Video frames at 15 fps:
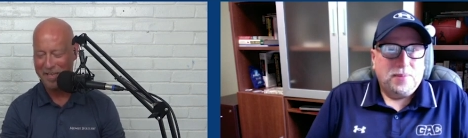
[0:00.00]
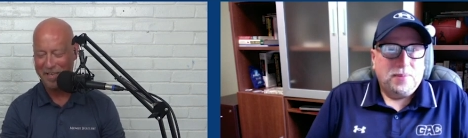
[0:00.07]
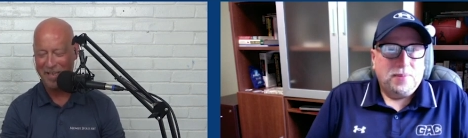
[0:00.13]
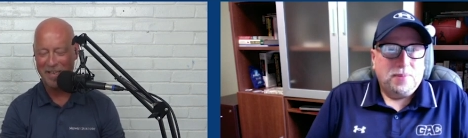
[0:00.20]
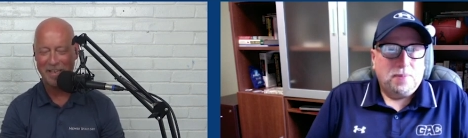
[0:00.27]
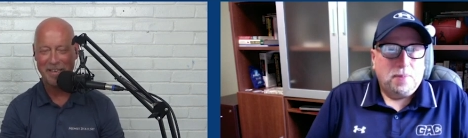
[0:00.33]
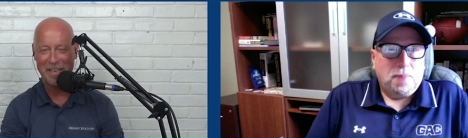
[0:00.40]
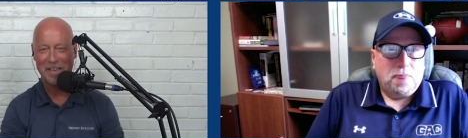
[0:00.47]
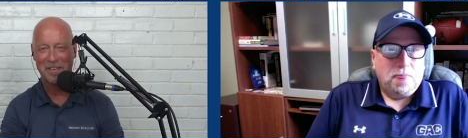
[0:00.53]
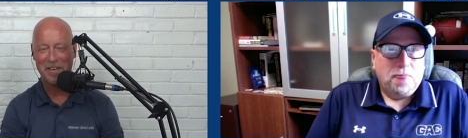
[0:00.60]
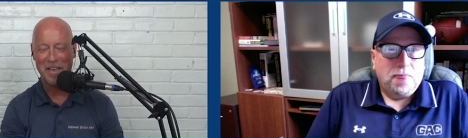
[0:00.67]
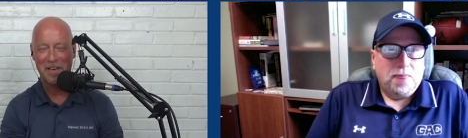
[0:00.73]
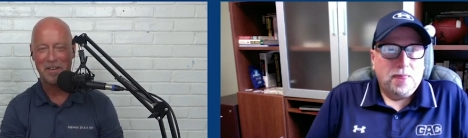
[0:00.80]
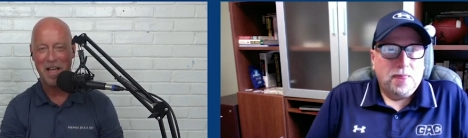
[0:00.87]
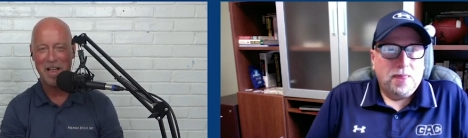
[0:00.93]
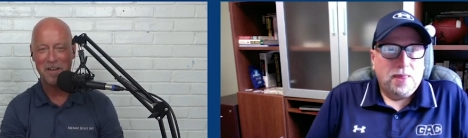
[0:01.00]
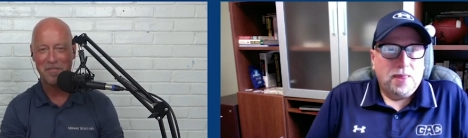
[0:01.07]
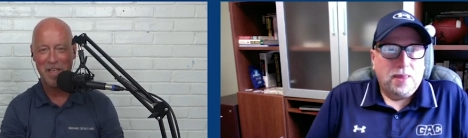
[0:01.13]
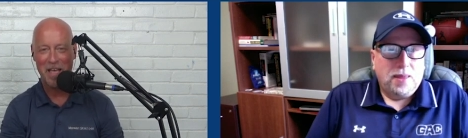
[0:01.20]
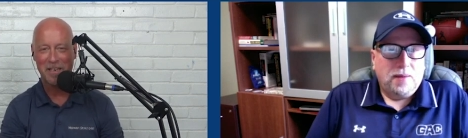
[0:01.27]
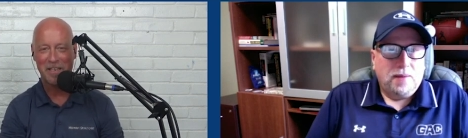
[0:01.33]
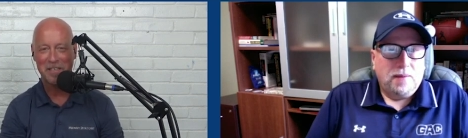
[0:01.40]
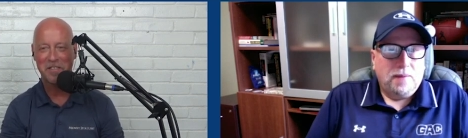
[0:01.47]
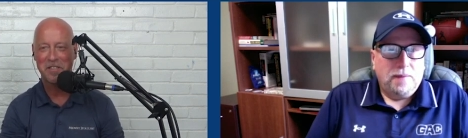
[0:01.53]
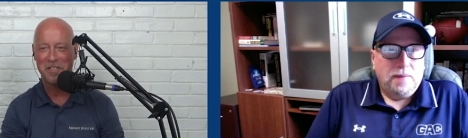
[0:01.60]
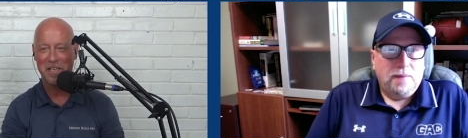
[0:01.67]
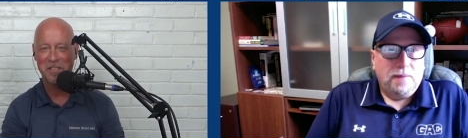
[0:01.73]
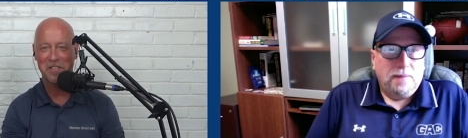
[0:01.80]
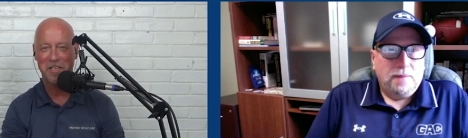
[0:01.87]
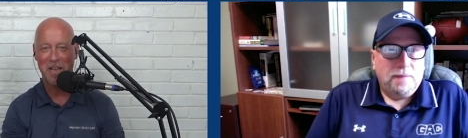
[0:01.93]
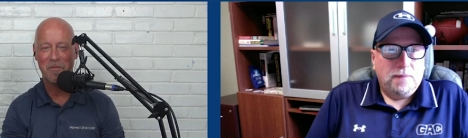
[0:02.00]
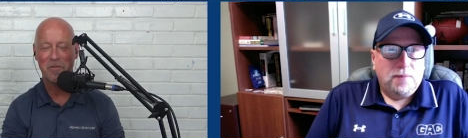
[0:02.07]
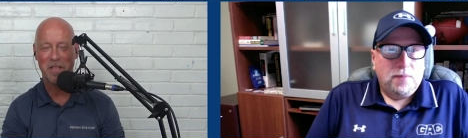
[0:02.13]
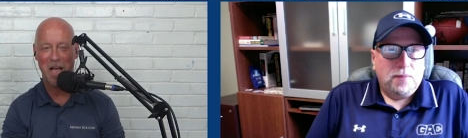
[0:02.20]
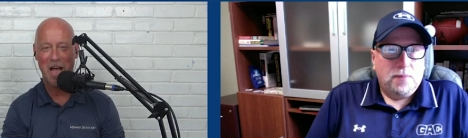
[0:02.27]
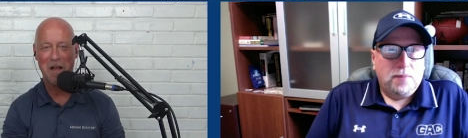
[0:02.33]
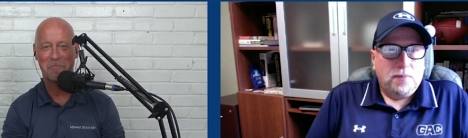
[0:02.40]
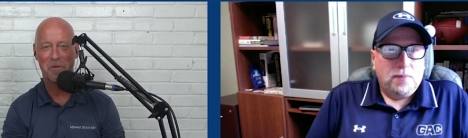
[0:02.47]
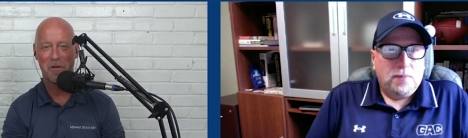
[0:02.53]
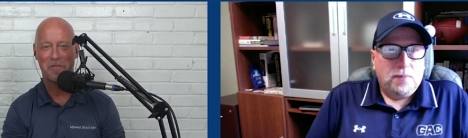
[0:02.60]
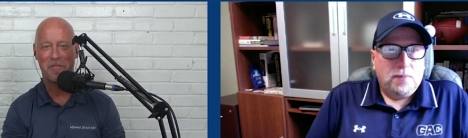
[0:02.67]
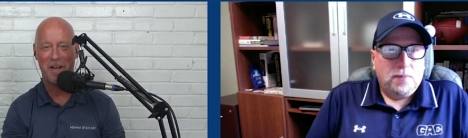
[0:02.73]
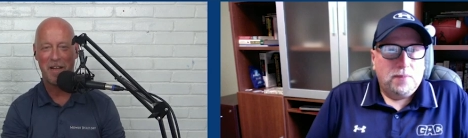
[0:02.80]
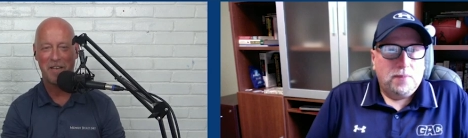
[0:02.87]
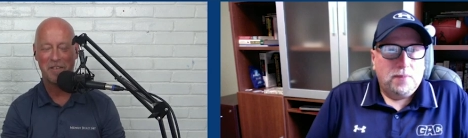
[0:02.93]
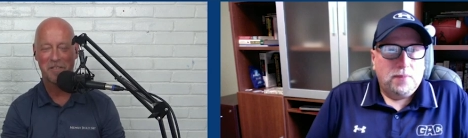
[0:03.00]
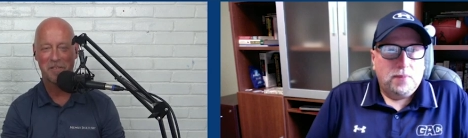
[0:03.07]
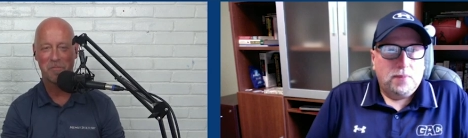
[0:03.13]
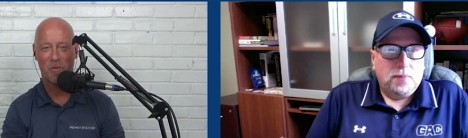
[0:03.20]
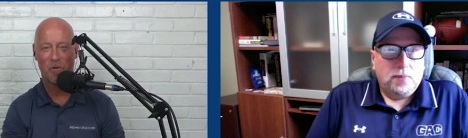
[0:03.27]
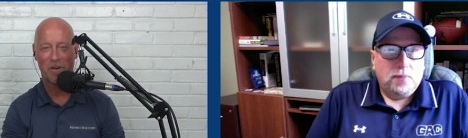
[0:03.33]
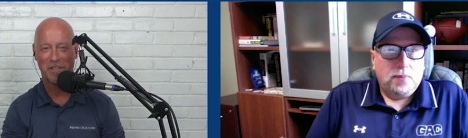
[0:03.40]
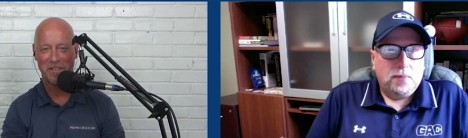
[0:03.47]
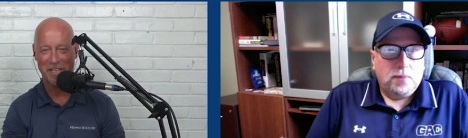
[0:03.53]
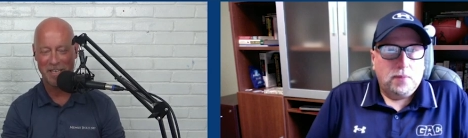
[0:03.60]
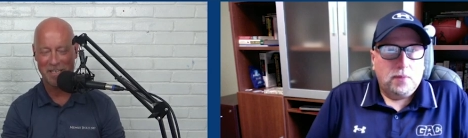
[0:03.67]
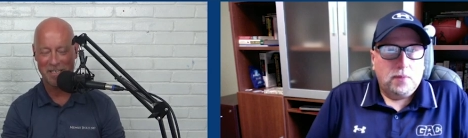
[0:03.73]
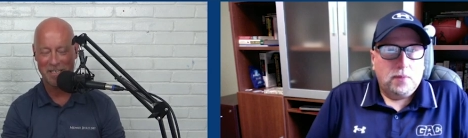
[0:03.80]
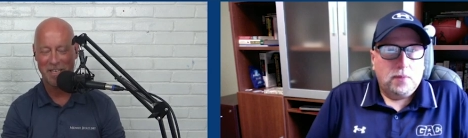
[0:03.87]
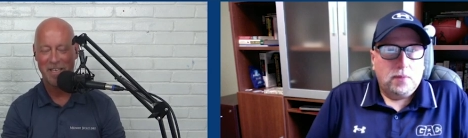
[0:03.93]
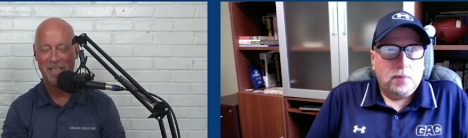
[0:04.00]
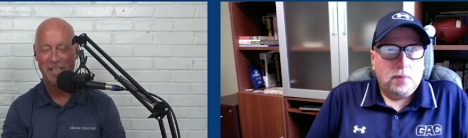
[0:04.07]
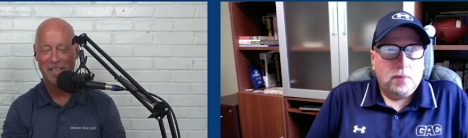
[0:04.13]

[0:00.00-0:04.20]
Speaker 1: Uh, in in light of that, let's let's stay with the high profile sport then